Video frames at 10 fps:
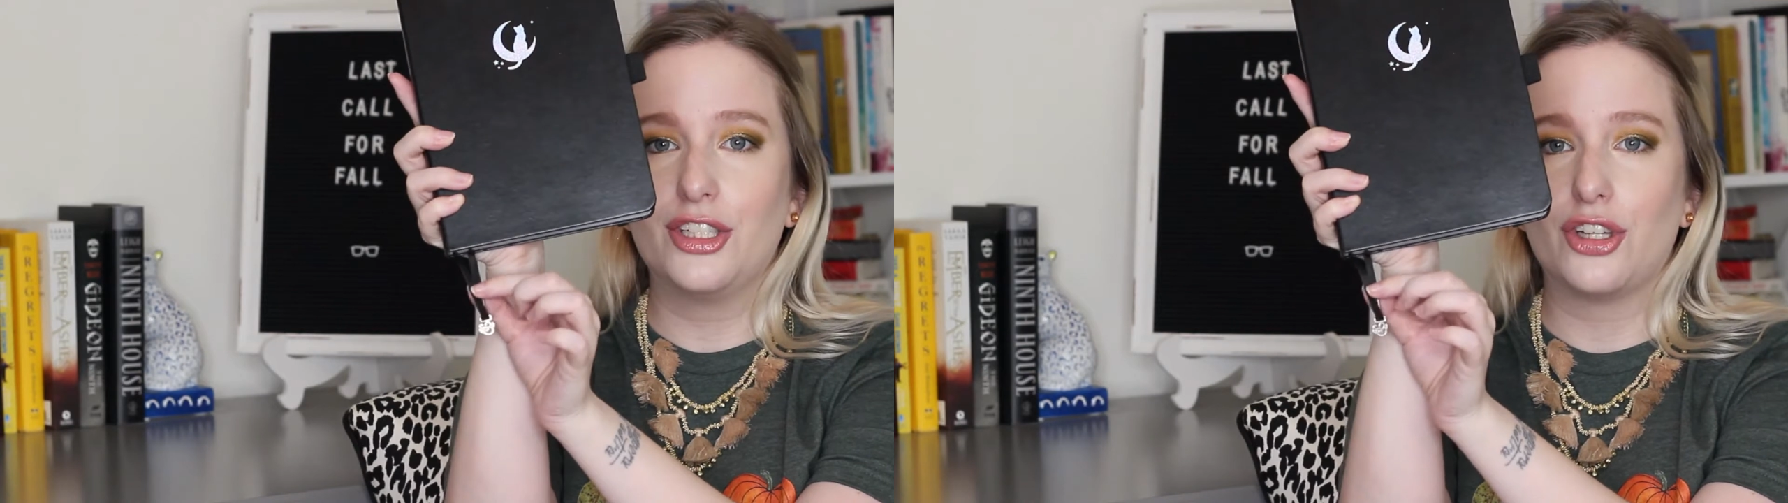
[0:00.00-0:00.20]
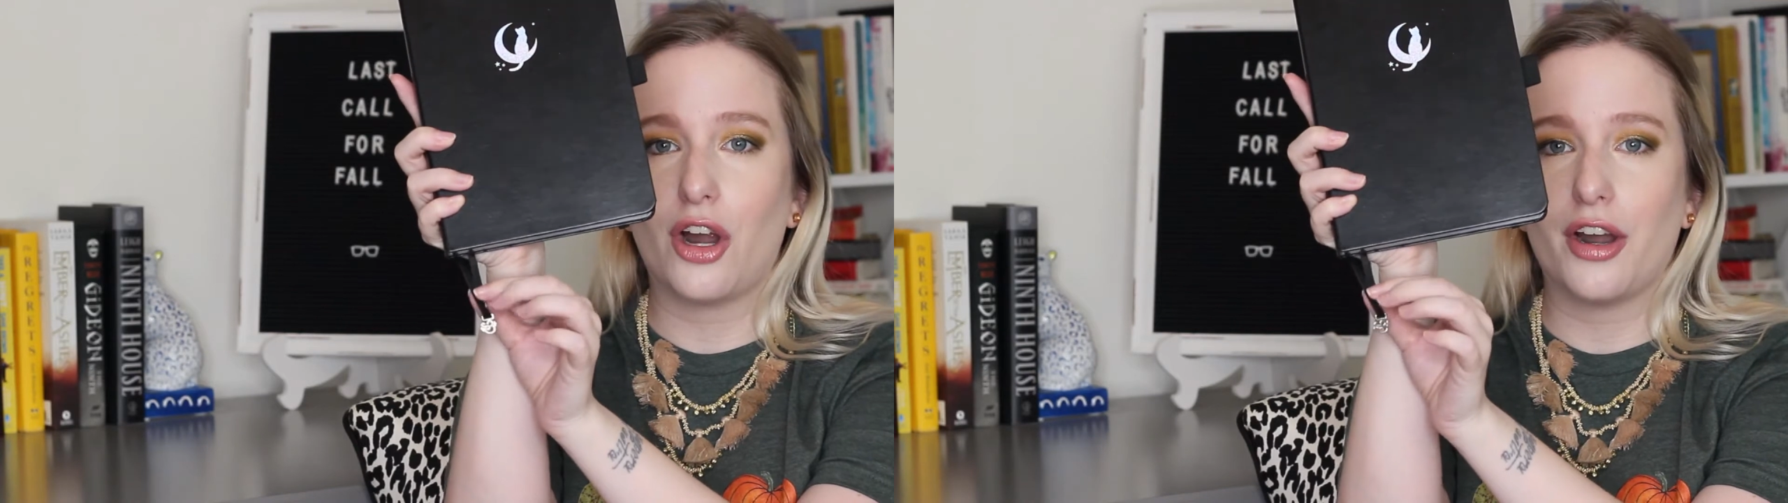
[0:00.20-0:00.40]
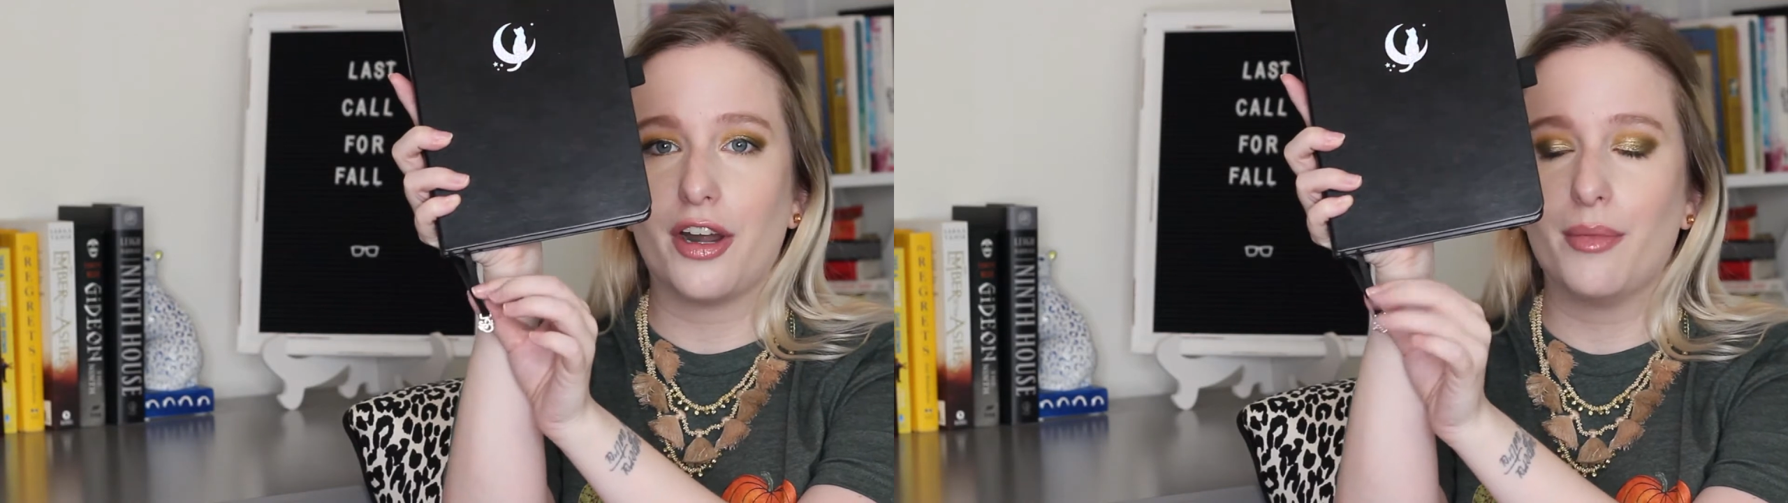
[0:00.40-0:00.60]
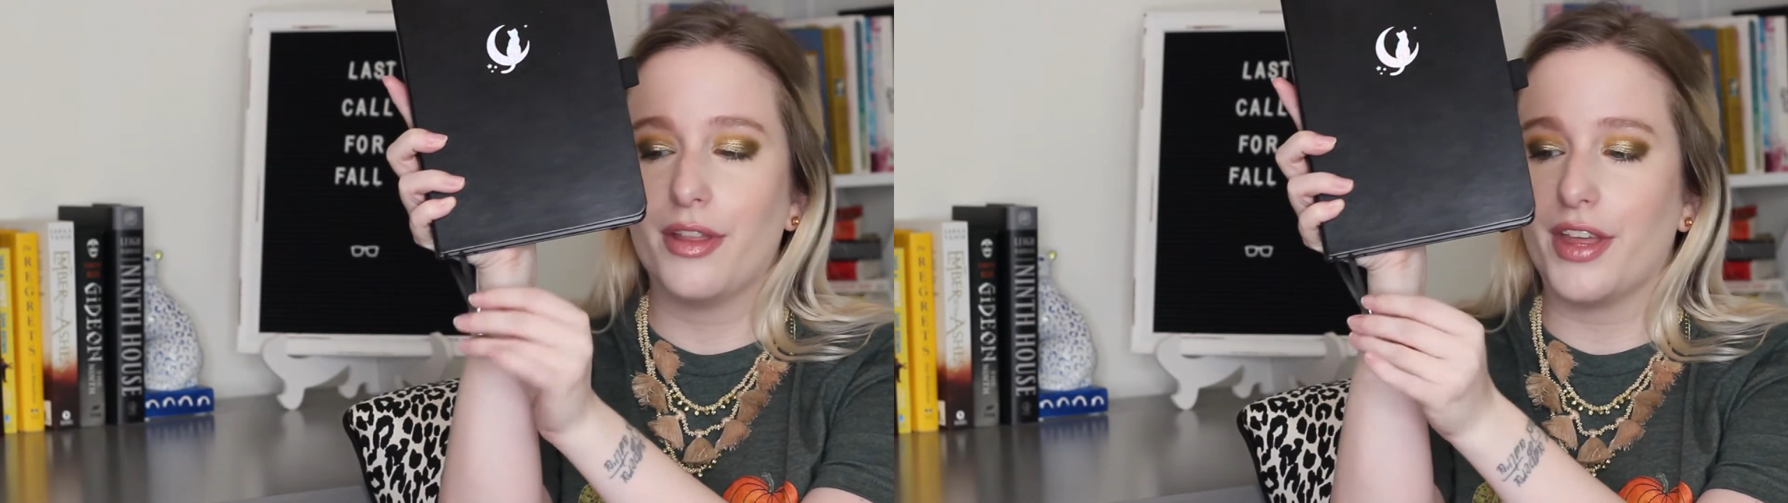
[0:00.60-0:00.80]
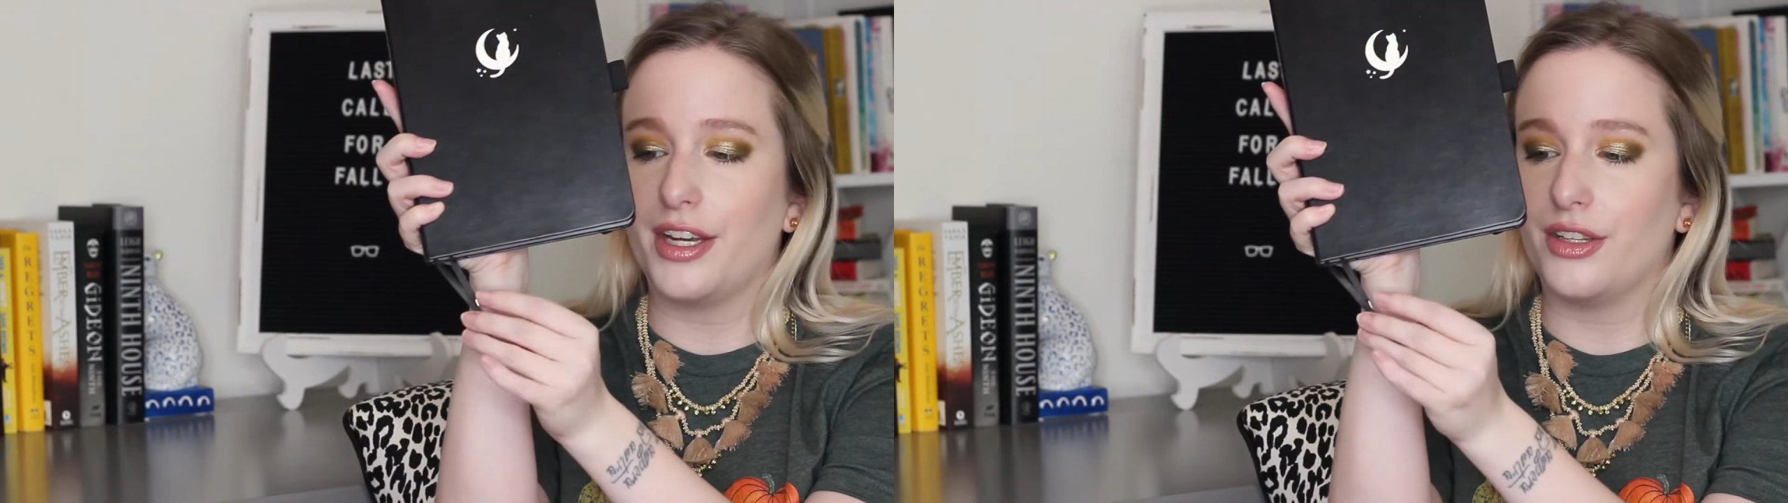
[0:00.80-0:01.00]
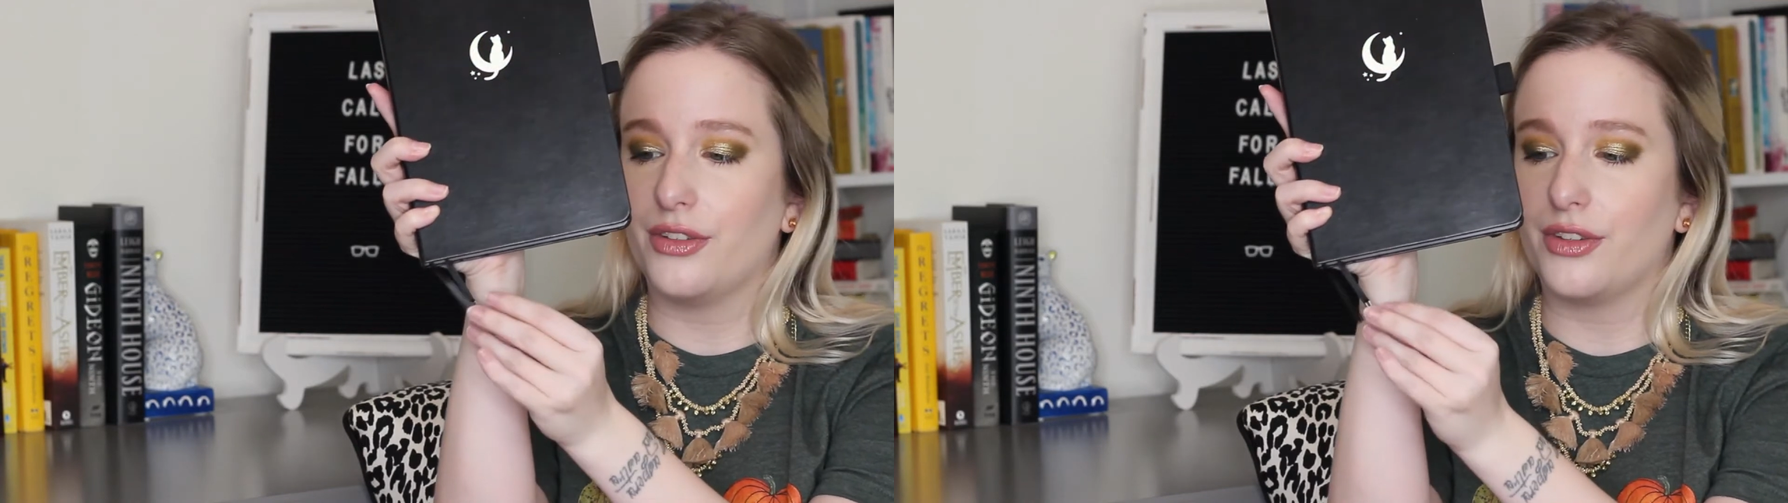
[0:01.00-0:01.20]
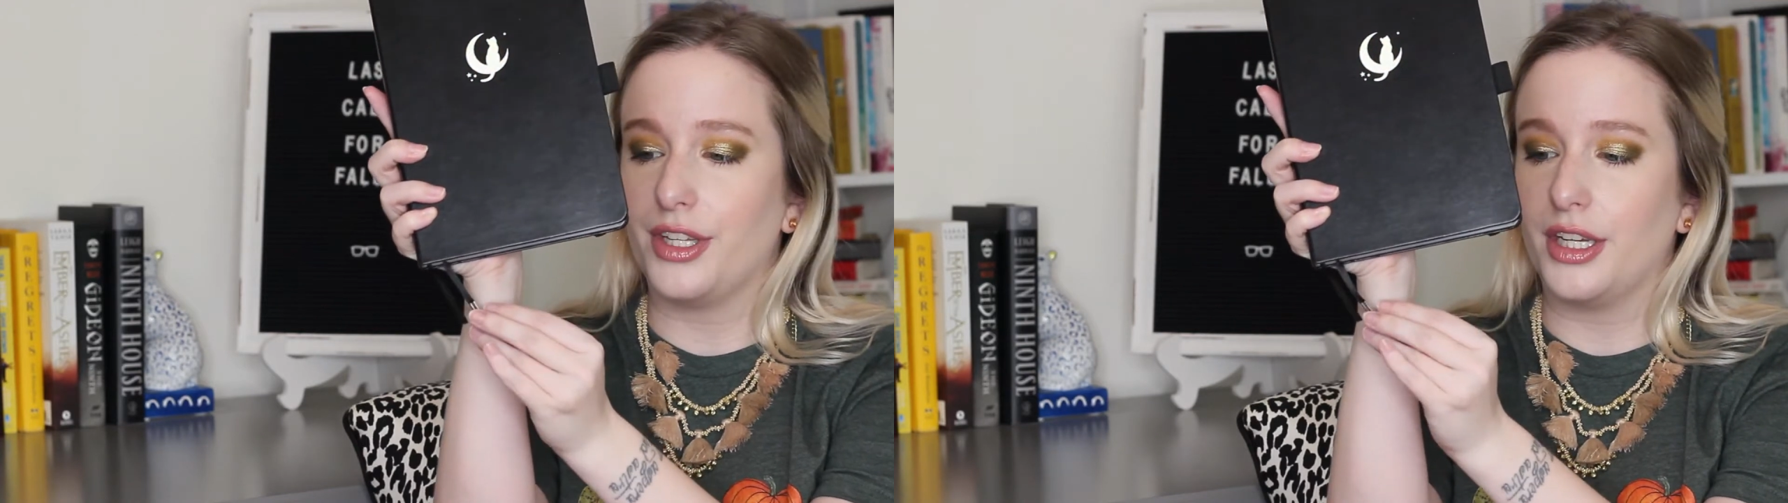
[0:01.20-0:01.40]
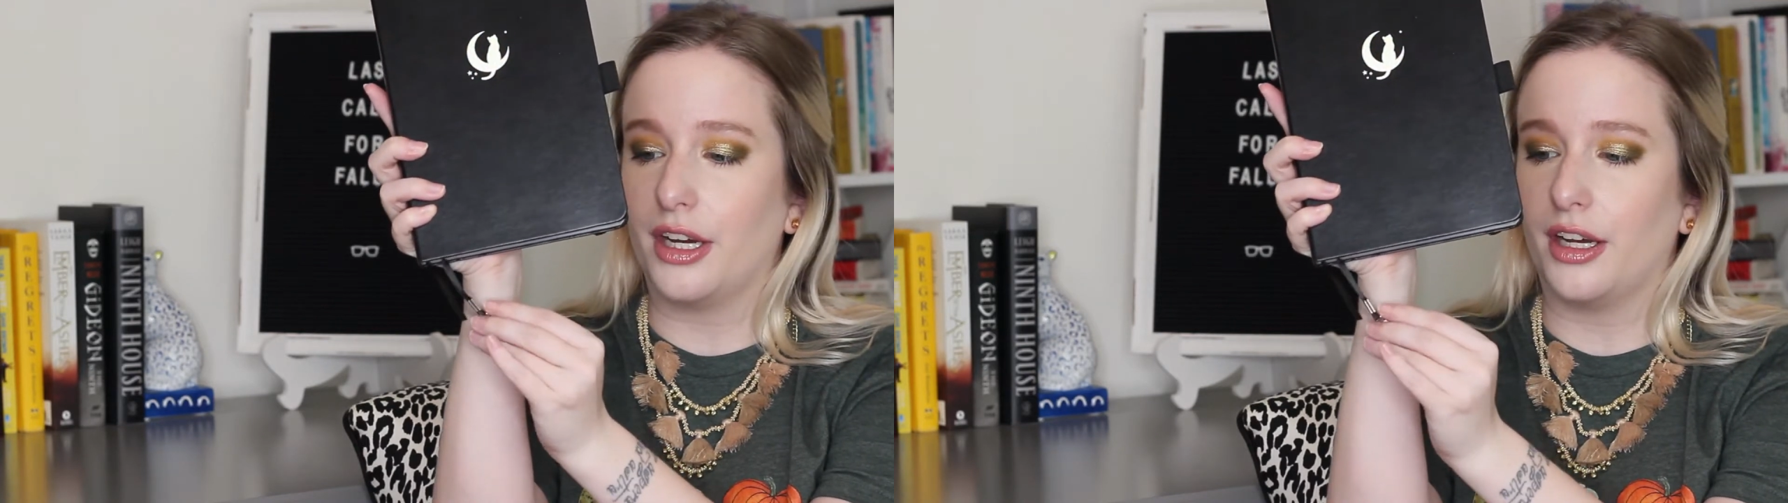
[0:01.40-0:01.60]
charm that is
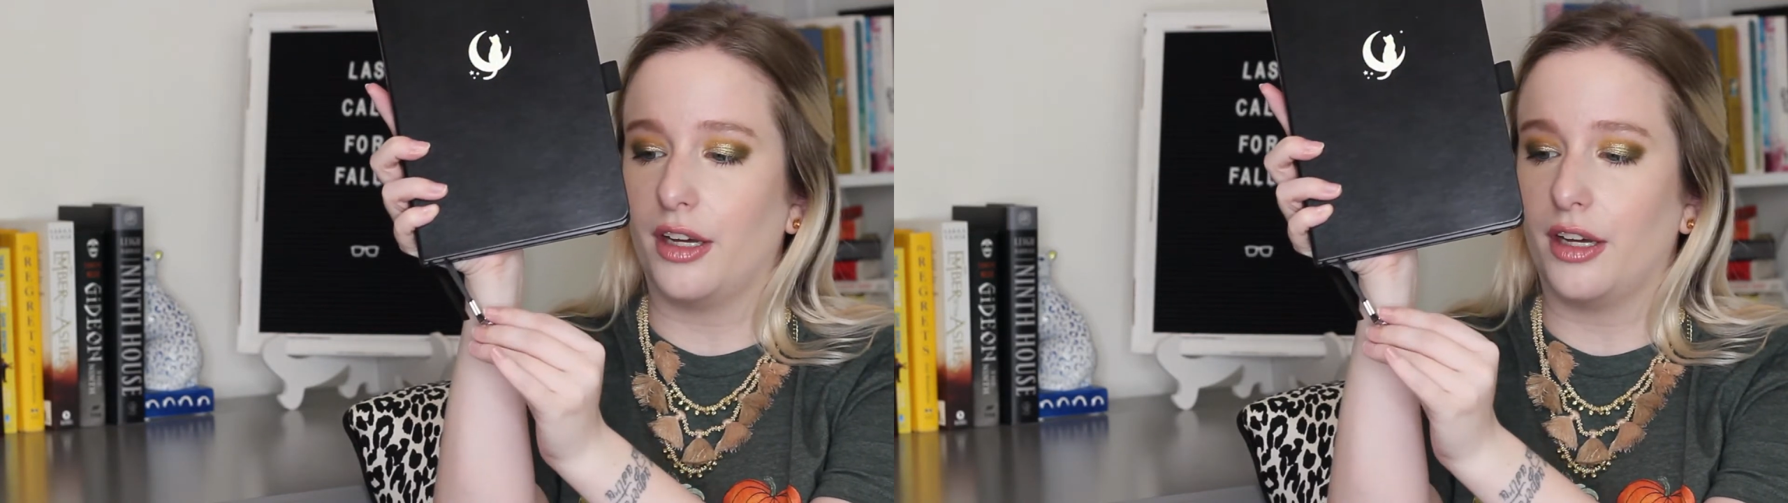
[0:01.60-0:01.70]
the